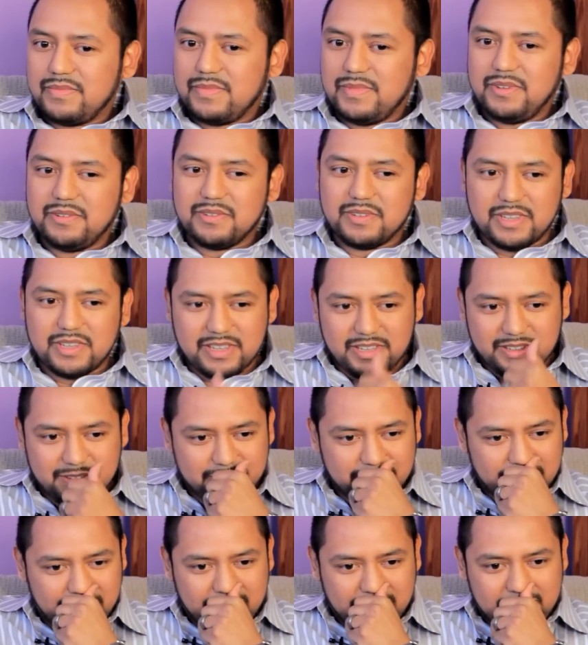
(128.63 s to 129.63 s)
Okay.
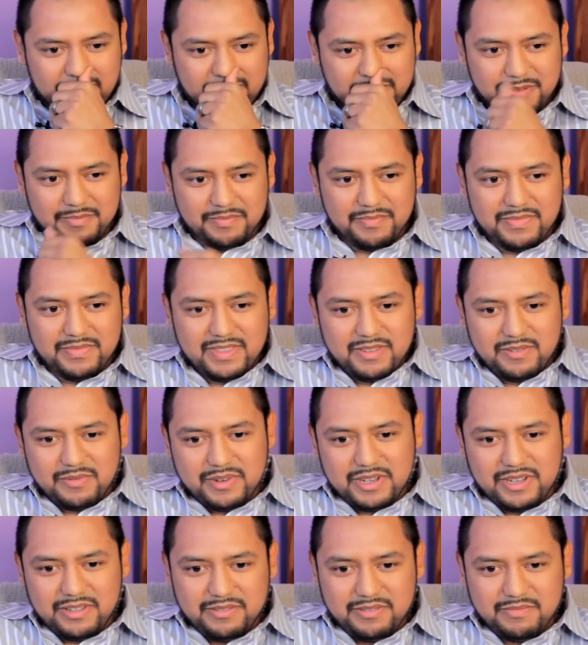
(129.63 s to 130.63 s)
Um,
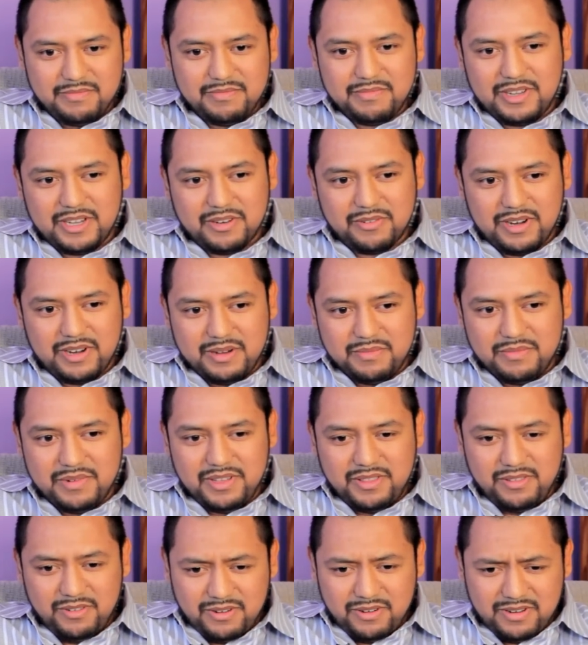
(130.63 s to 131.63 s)
well, my
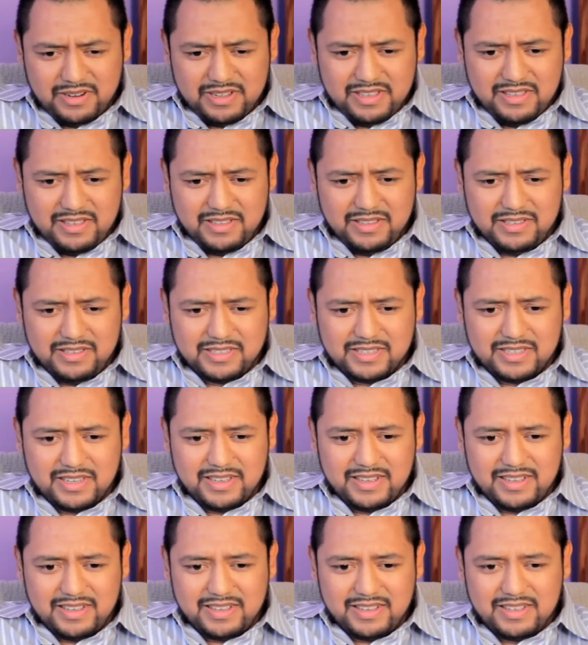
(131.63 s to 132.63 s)
grandmother is,
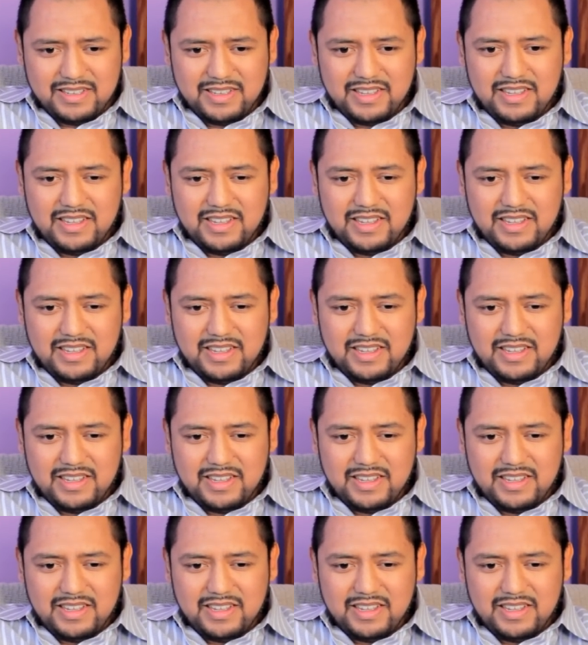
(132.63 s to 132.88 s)
uh,